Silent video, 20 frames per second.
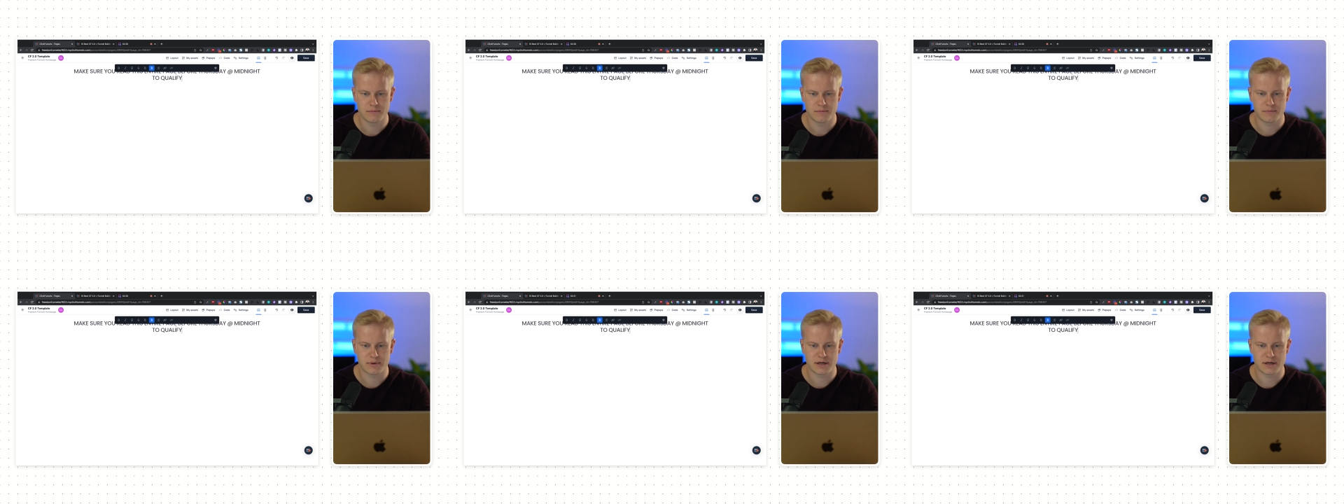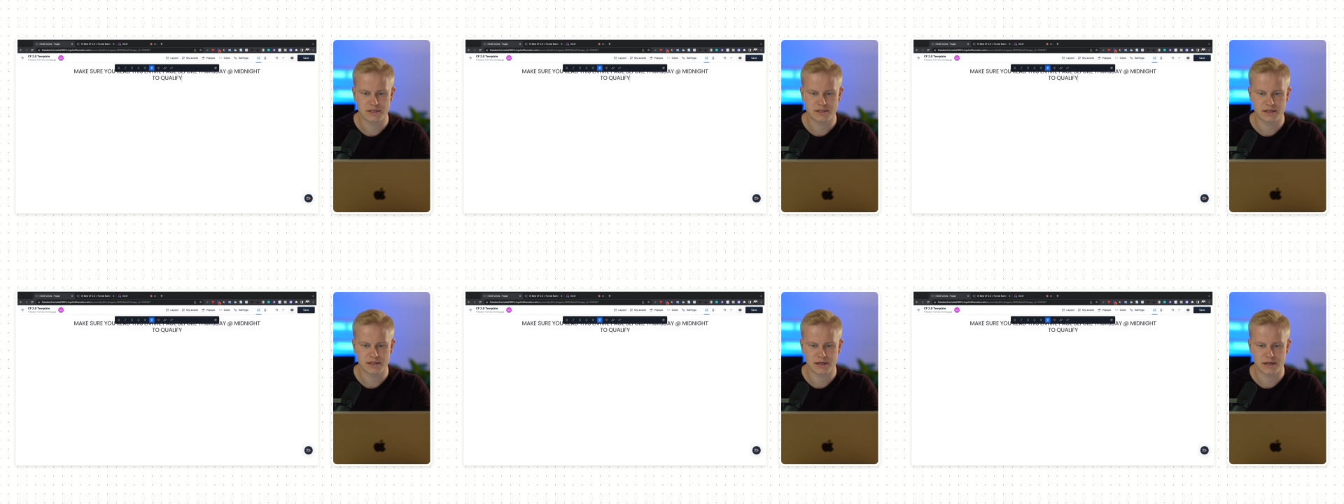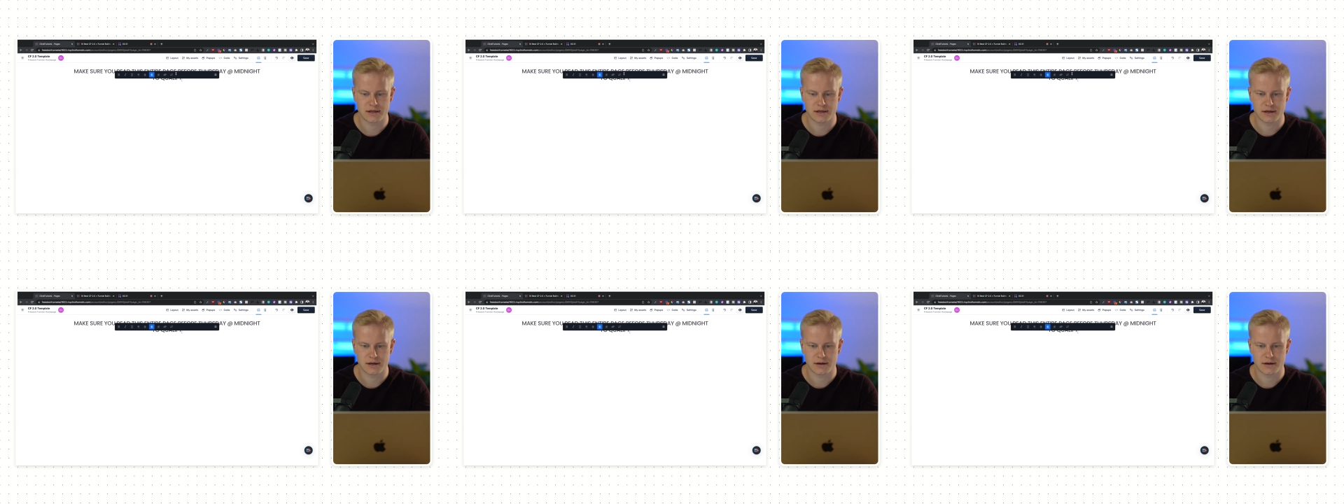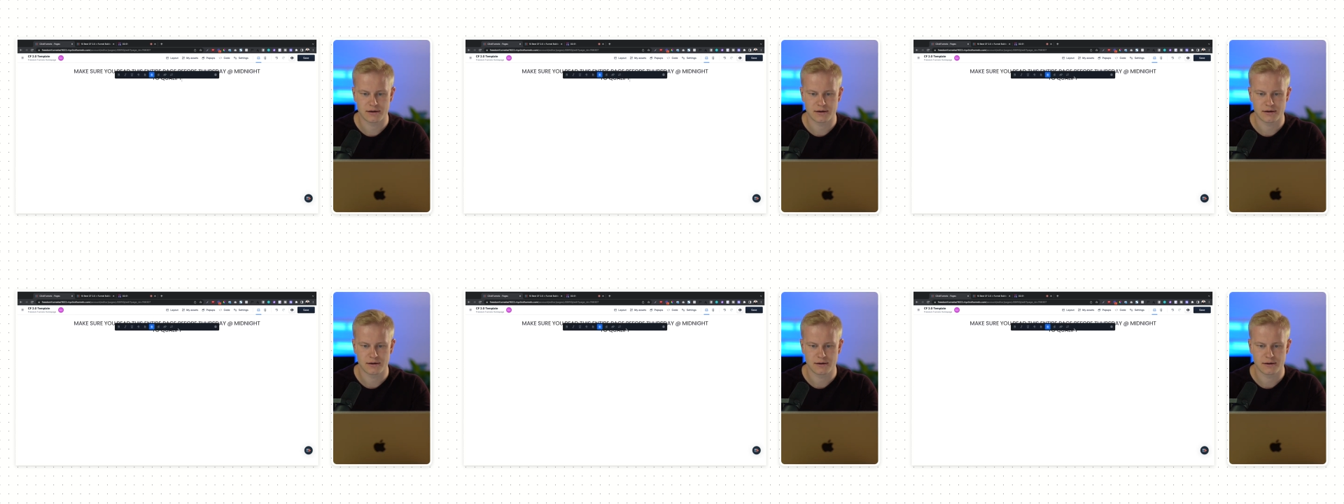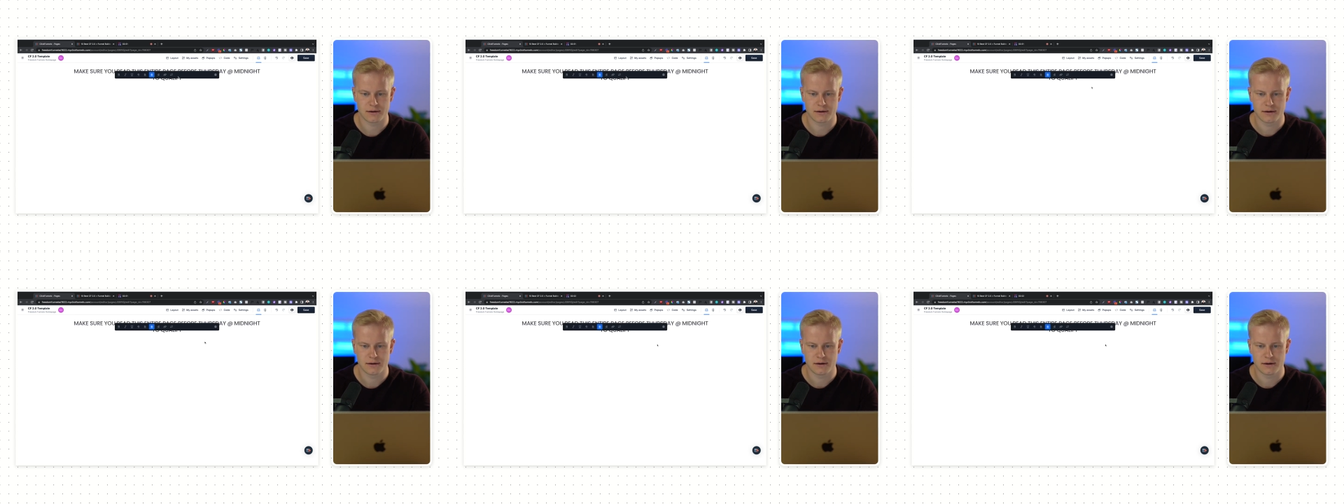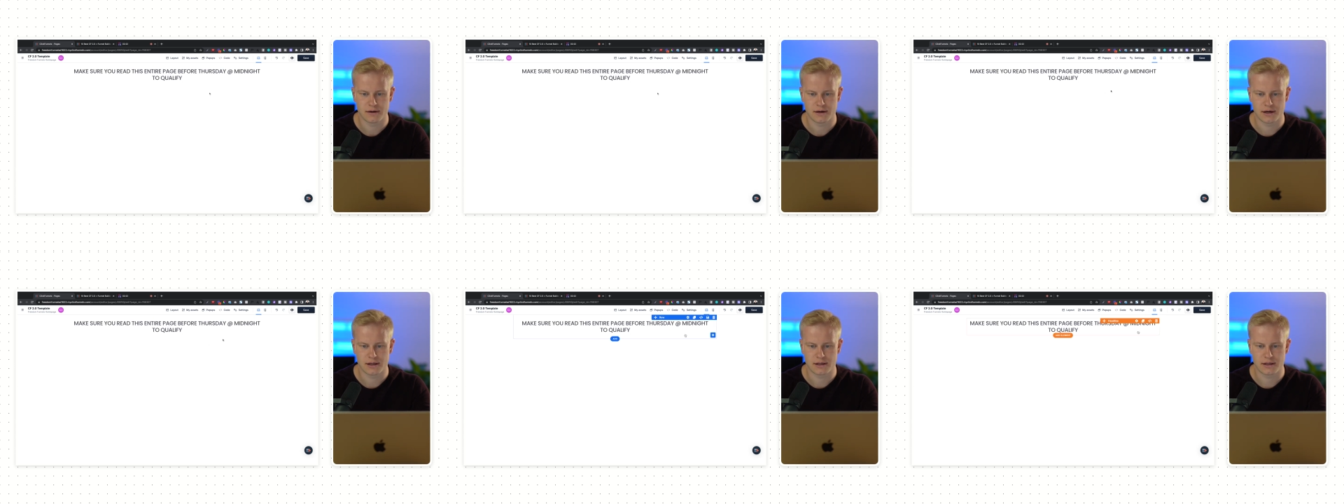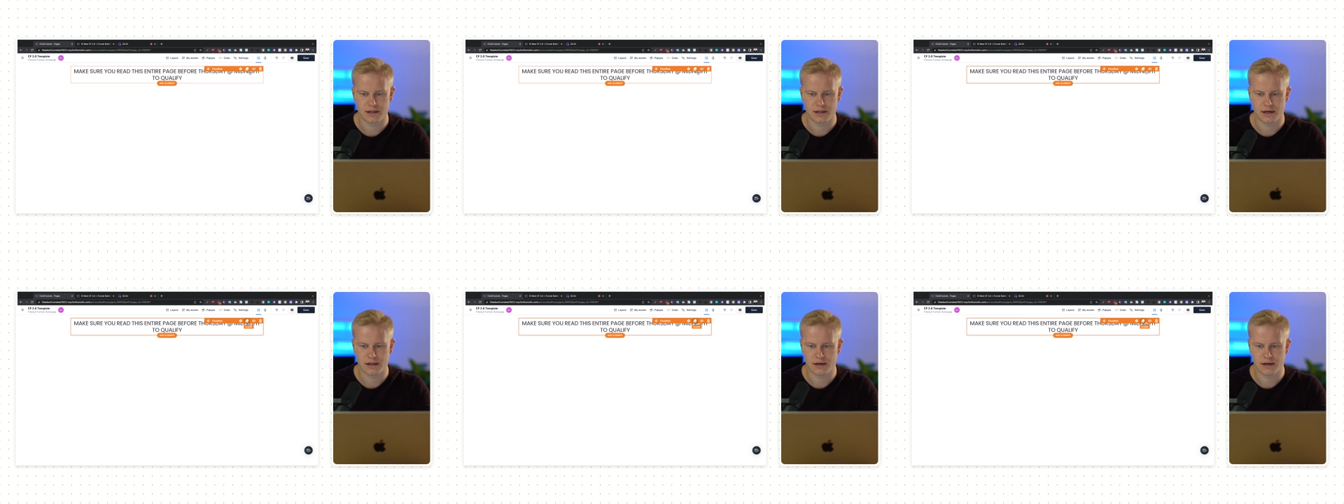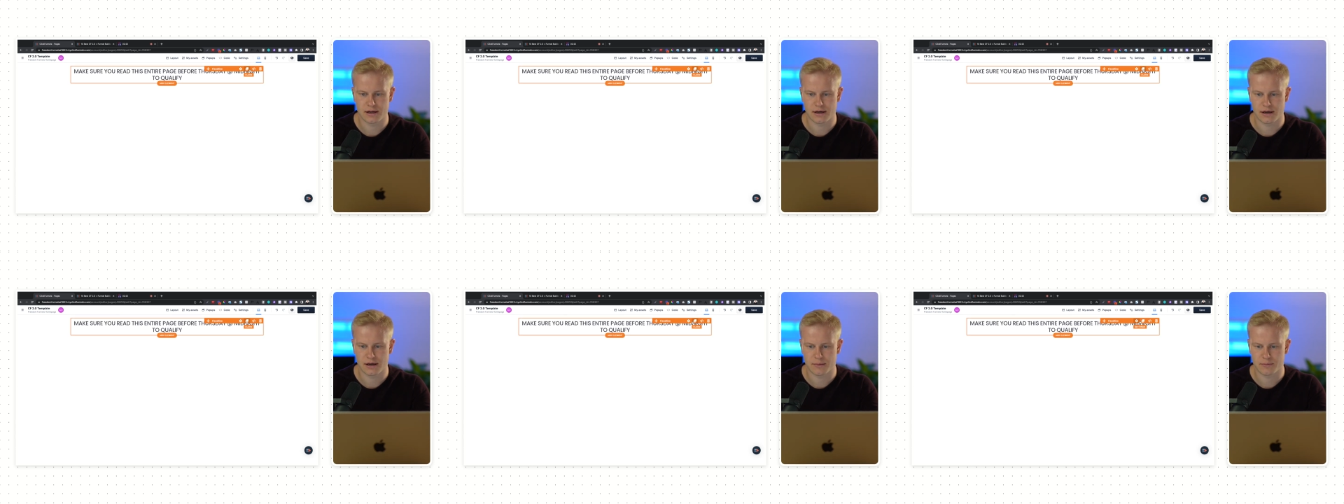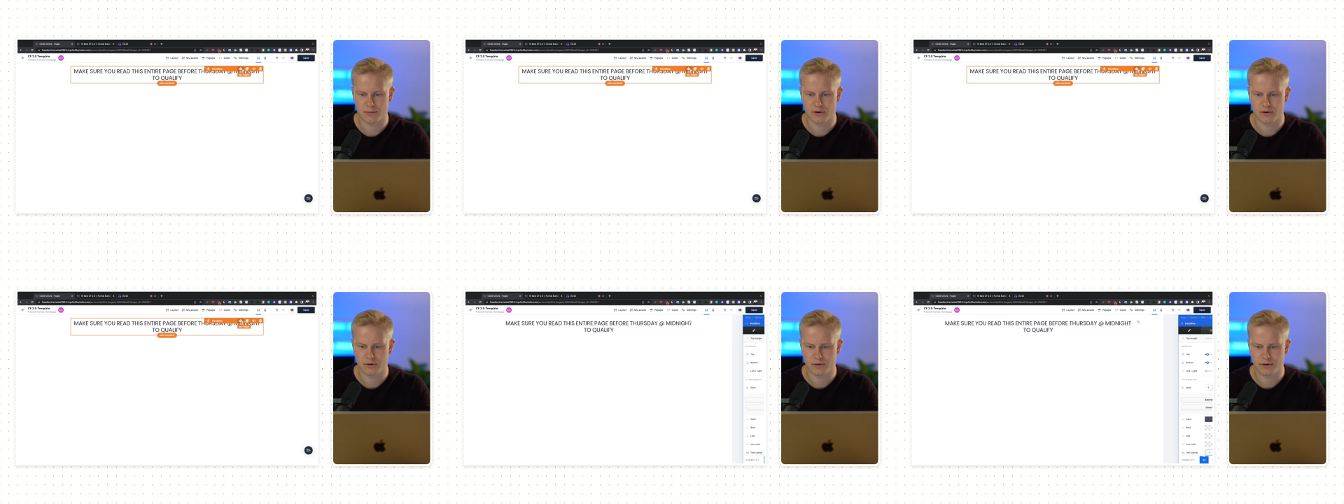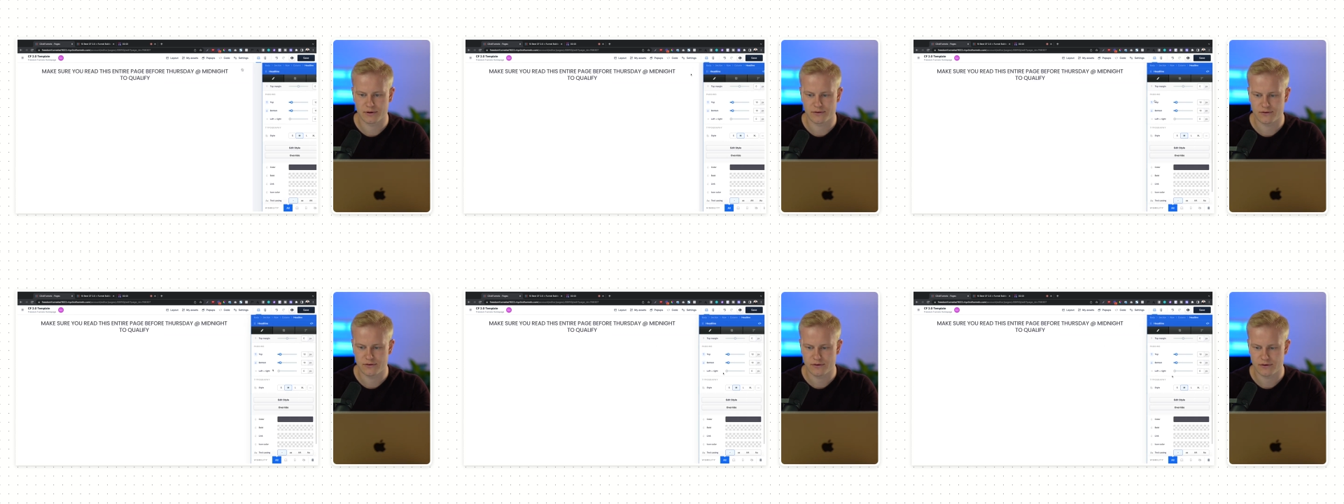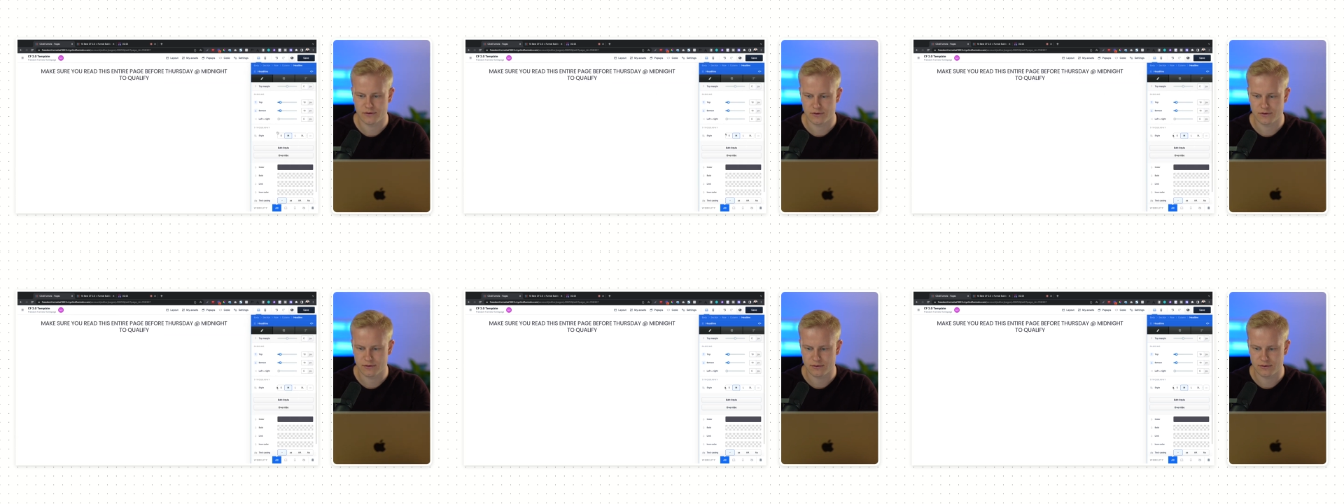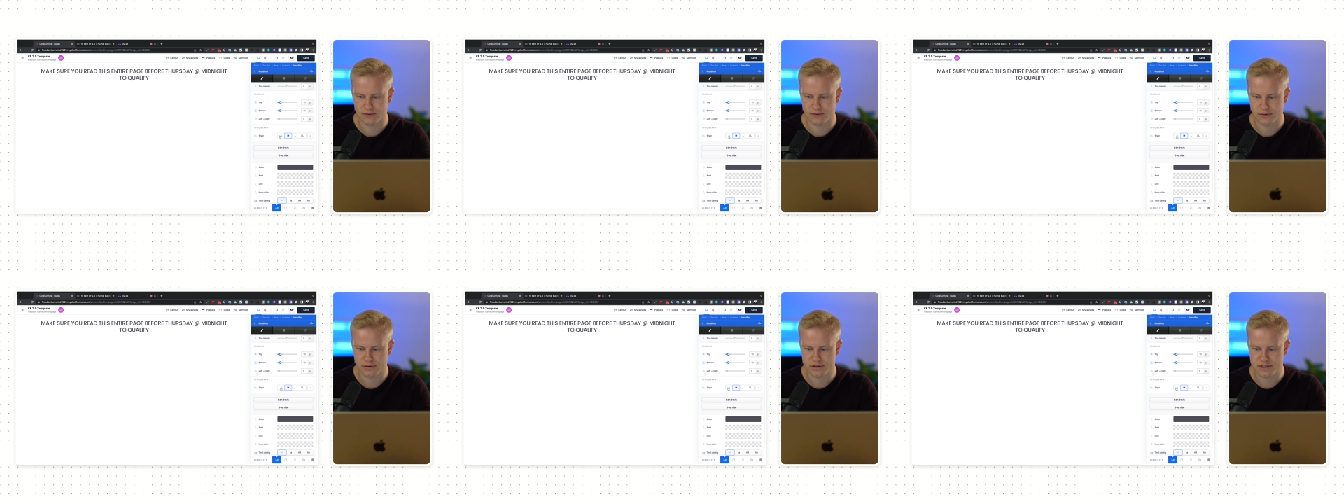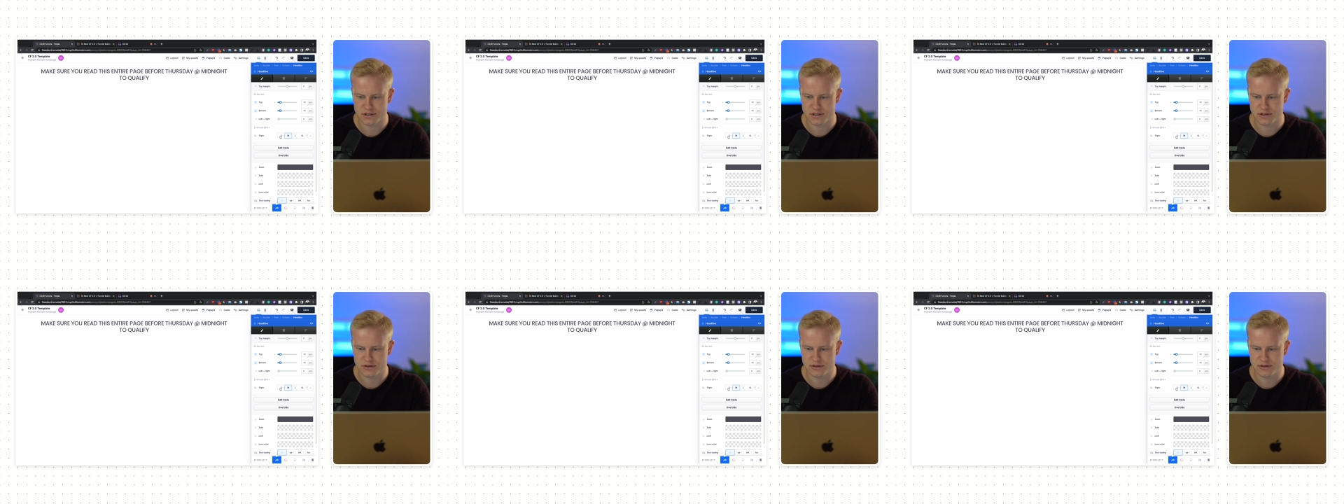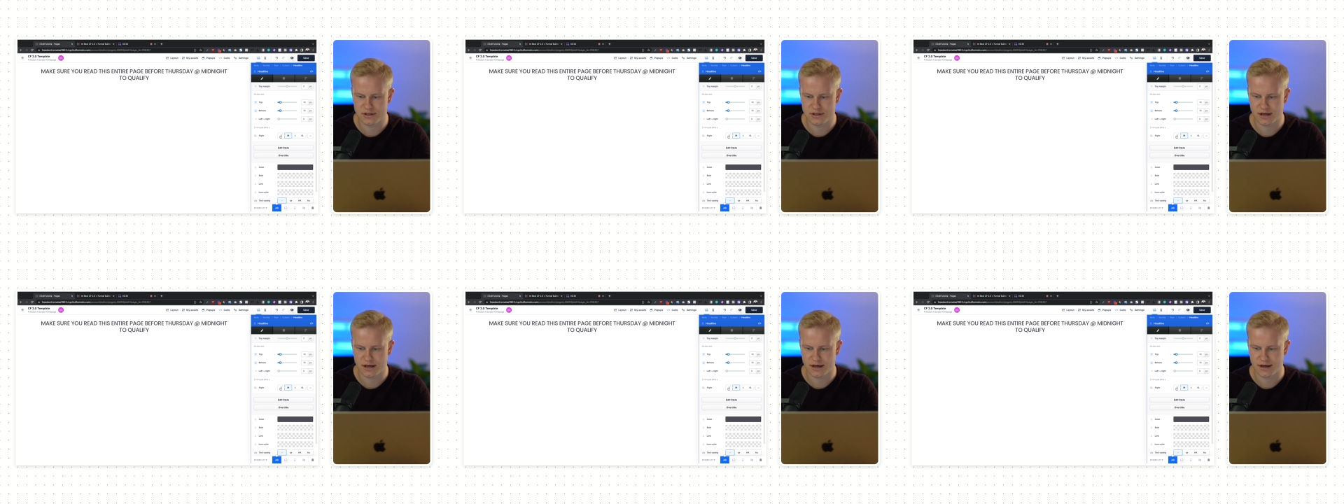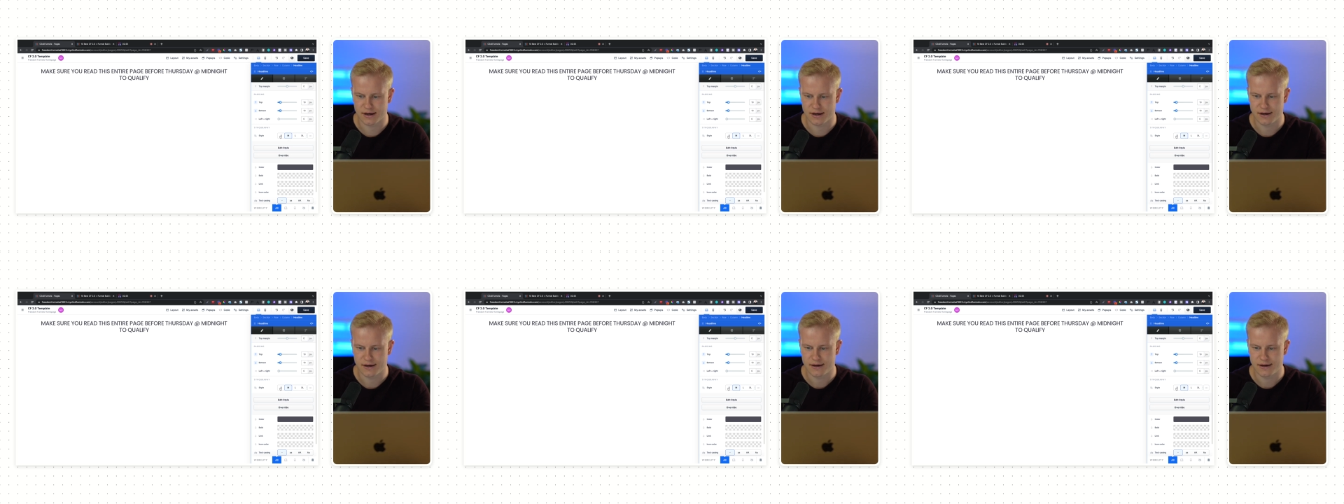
paste it in here, and then I'm going to just use the